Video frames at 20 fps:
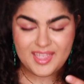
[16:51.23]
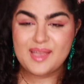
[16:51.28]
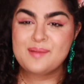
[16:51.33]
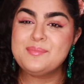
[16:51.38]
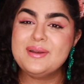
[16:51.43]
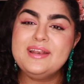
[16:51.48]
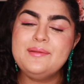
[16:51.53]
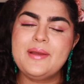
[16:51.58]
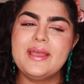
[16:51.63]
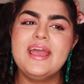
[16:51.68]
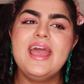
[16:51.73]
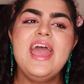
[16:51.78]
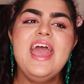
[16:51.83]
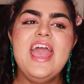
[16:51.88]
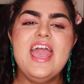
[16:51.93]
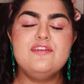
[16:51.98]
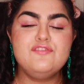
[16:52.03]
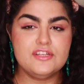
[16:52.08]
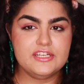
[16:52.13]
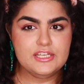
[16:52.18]
But anyway,
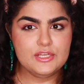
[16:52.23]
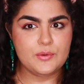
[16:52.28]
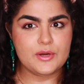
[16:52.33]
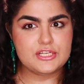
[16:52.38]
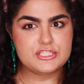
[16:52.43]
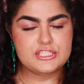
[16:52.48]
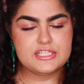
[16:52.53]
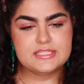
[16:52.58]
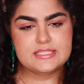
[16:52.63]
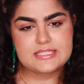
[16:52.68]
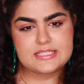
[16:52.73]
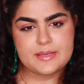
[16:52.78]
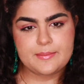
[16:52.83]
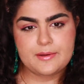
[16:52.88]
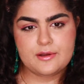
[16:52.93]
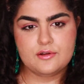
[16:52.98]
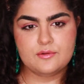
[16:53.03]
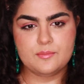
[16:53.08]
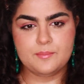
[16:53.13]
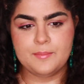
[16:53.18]
if you have any questions
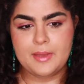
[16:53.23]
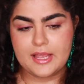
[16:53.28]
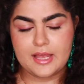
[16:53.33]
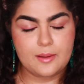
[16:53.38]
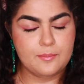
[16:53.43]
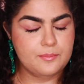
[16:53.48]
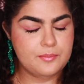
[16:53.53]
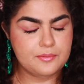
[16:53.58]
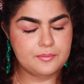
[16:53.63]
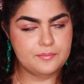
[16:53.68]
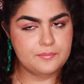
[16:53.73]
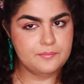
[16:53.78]
about makeup